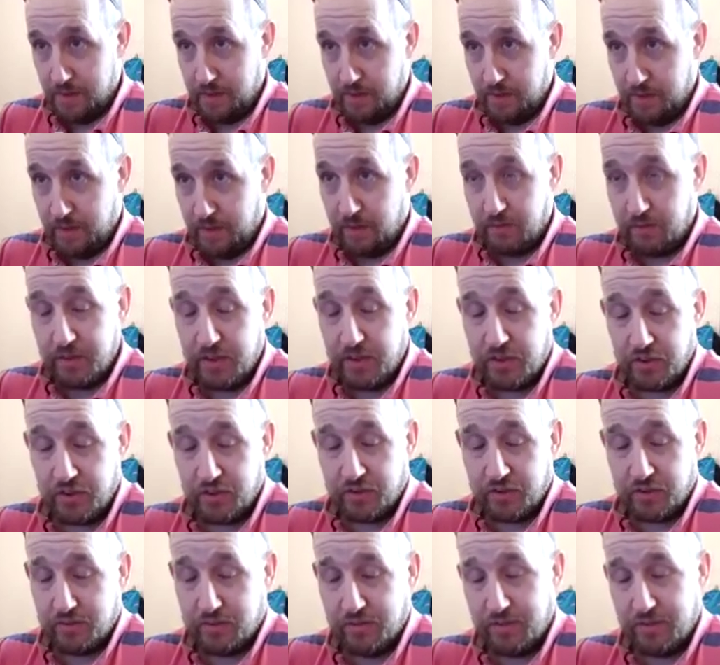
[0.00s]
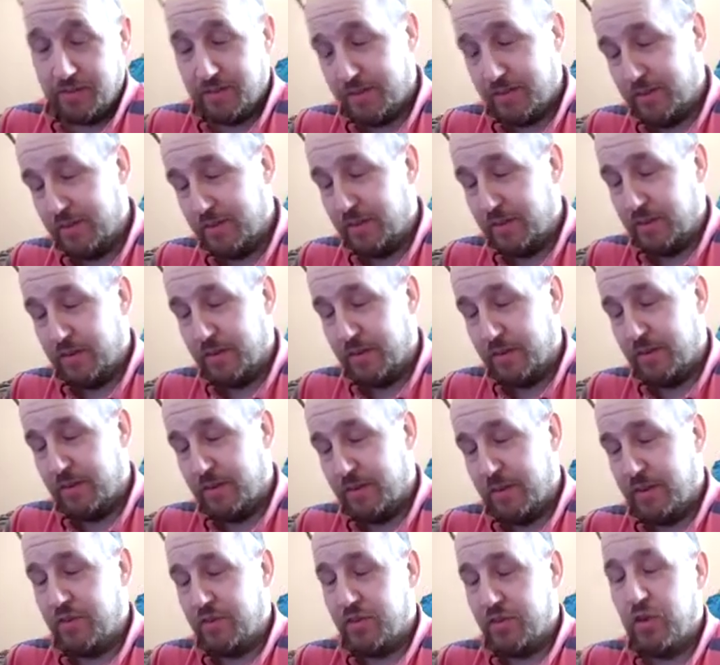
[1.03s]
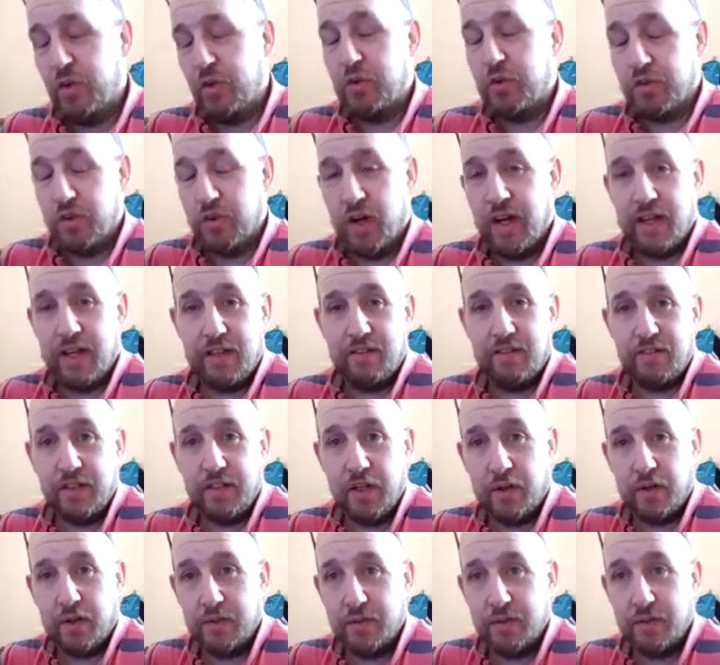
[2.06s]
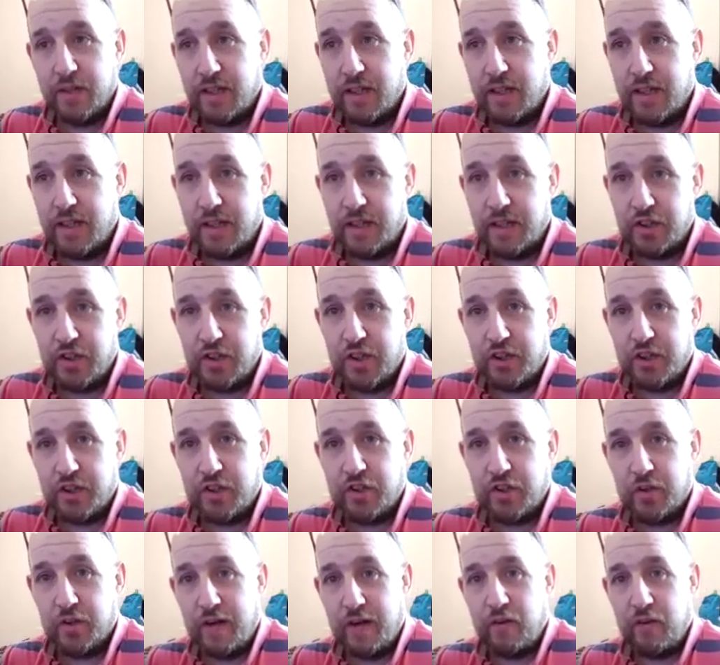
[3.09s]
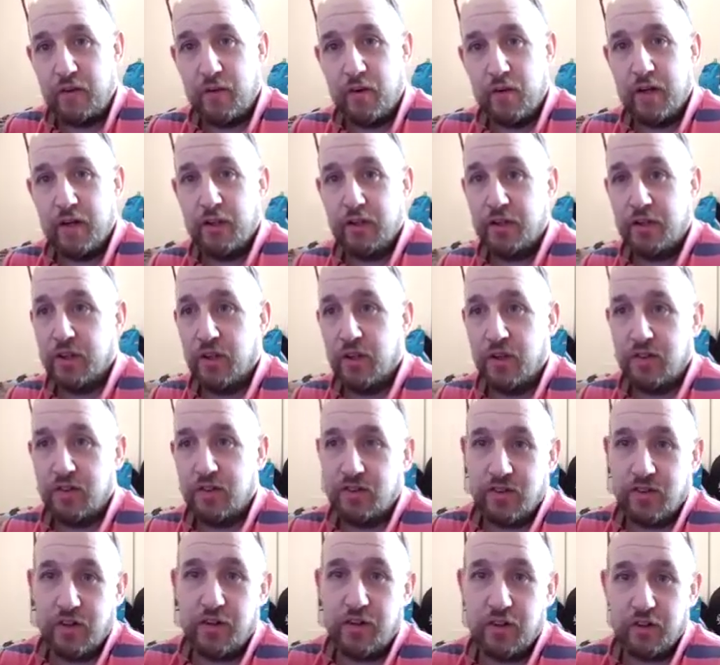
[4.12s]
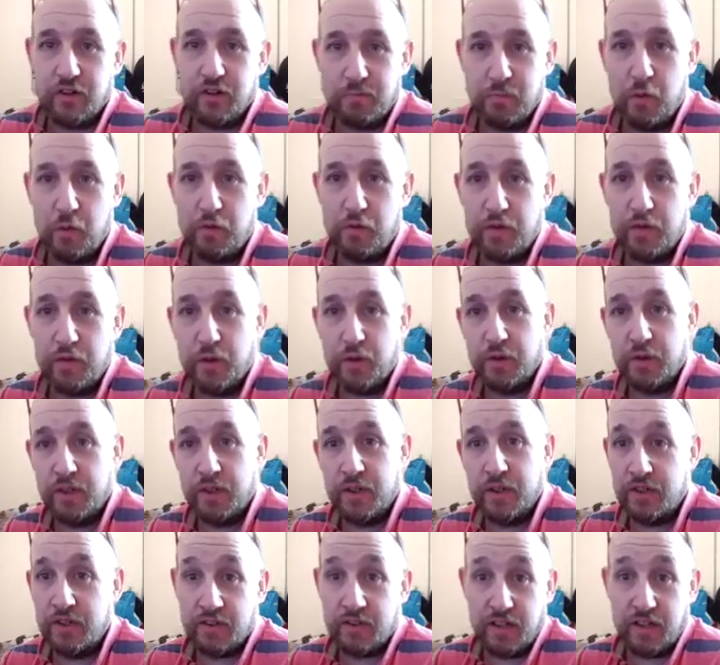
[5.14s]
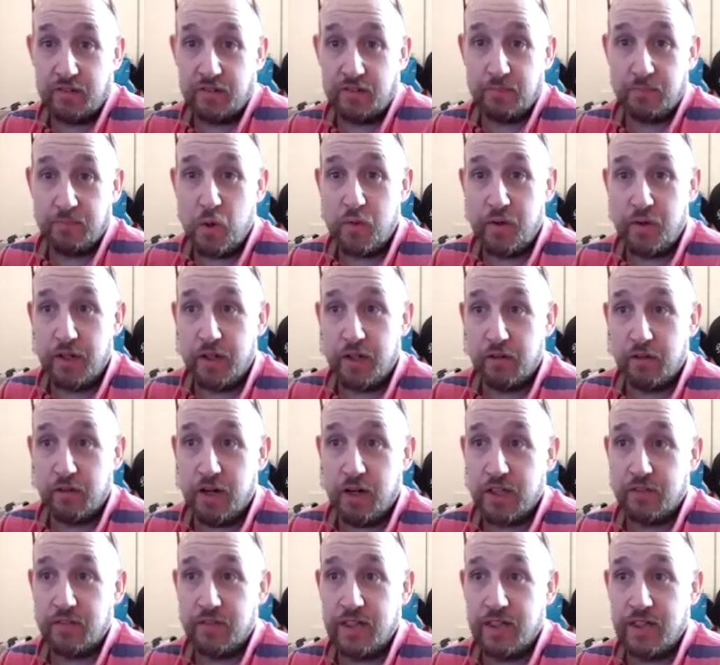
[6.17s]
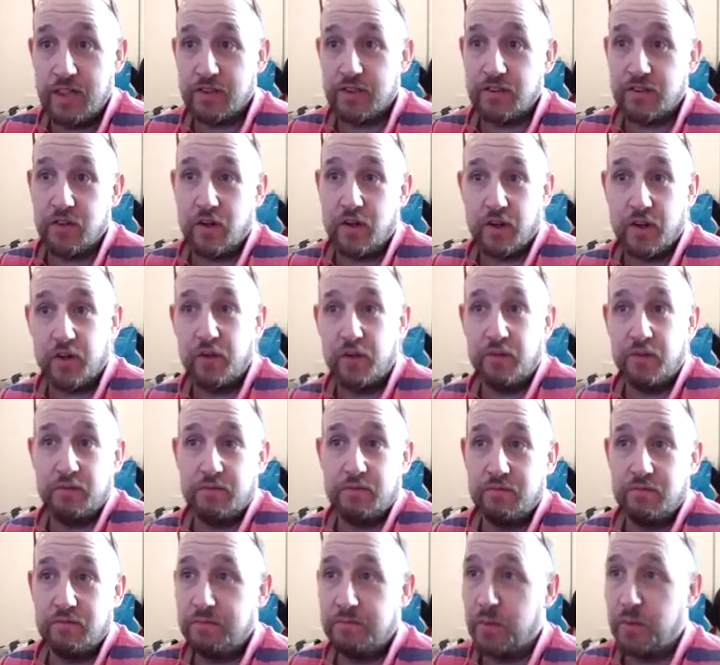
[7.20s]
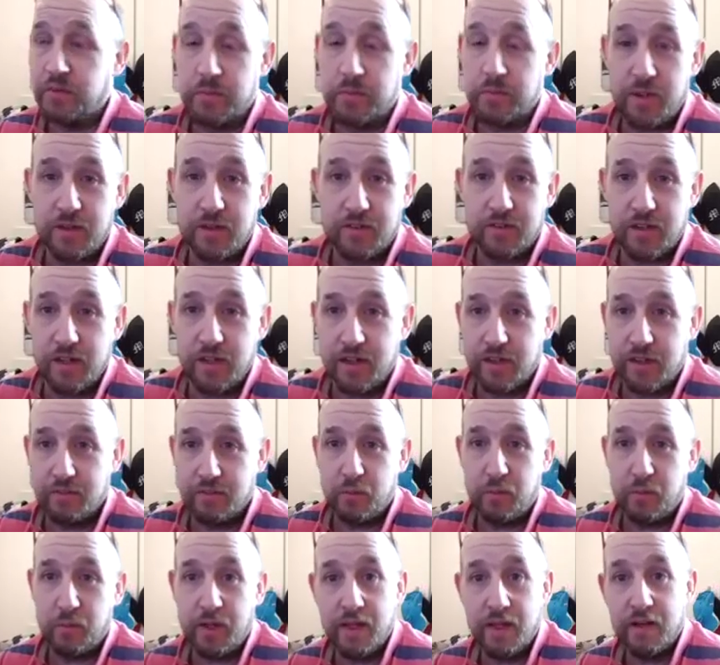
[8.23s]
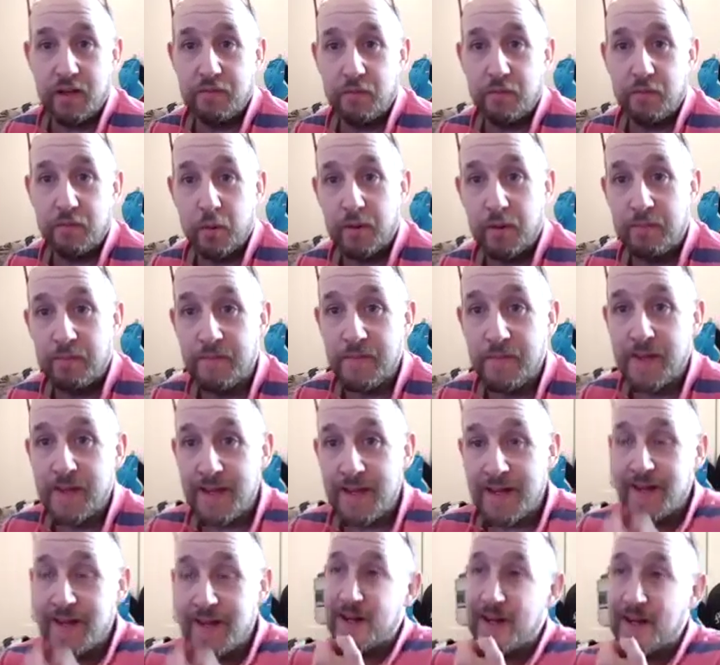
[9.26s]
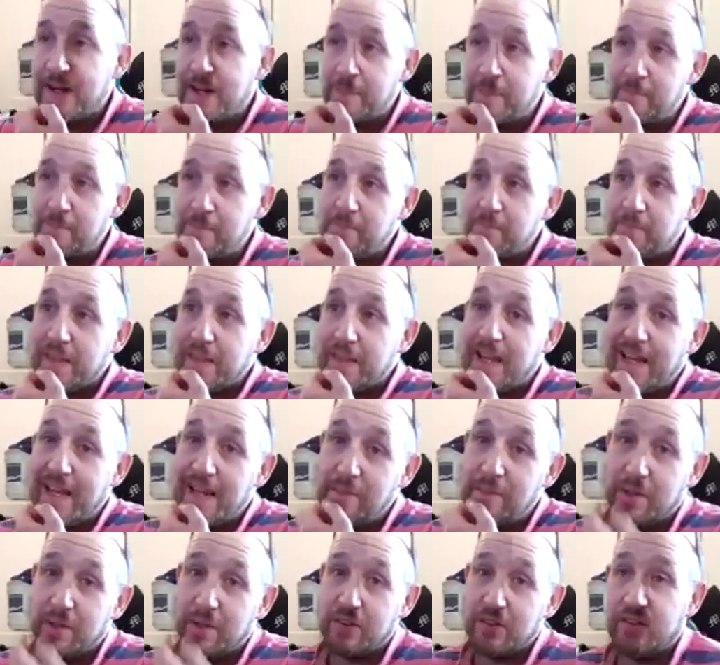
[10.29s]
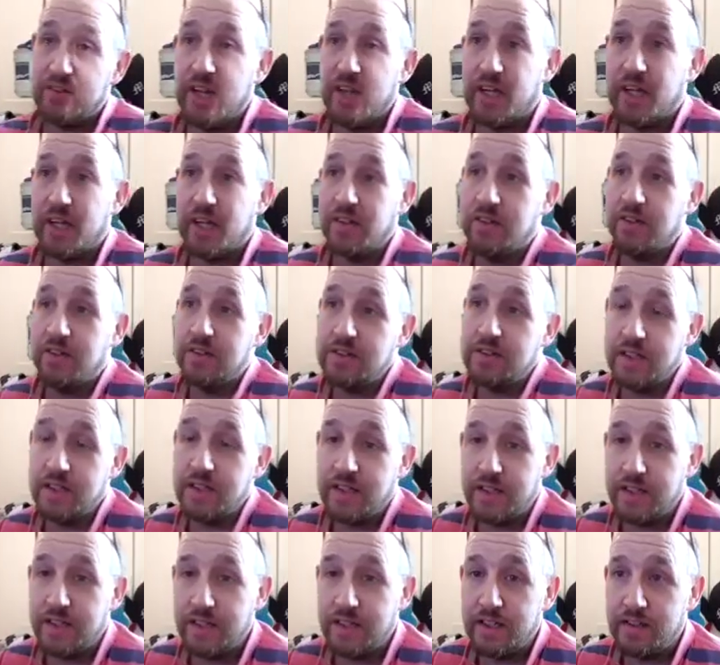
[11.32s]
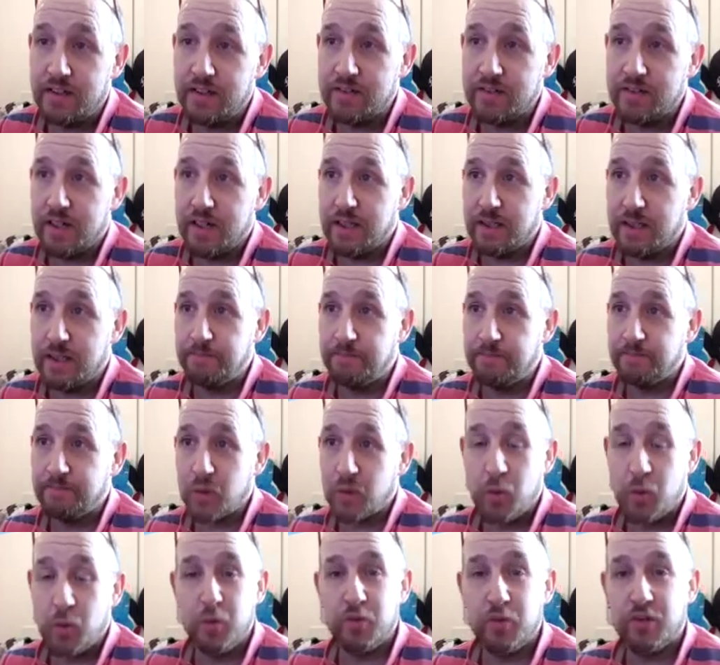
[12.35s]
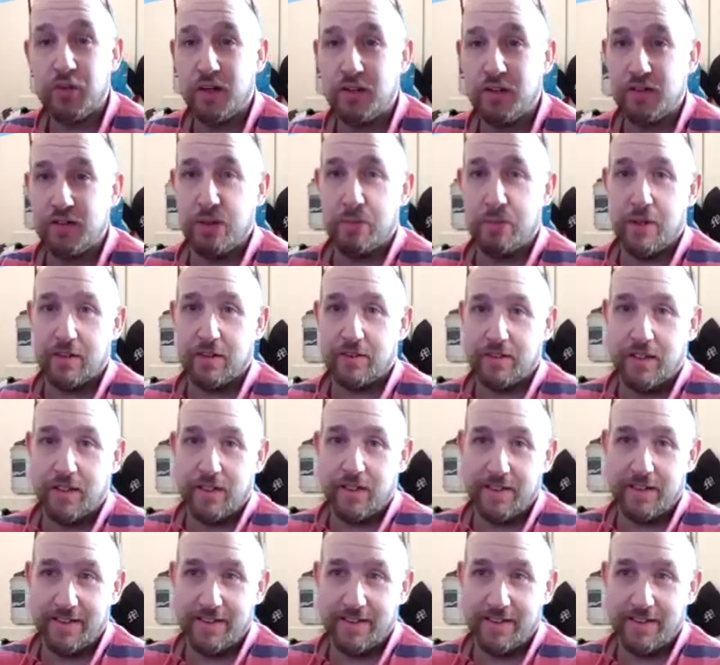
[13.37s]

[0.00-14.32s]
you know, it just looks like he's, you know, he should have a very good chance. It's only a small field, and he's moving in the right direction. So I could possibly see another win there for him. And then my second is also Sabuska.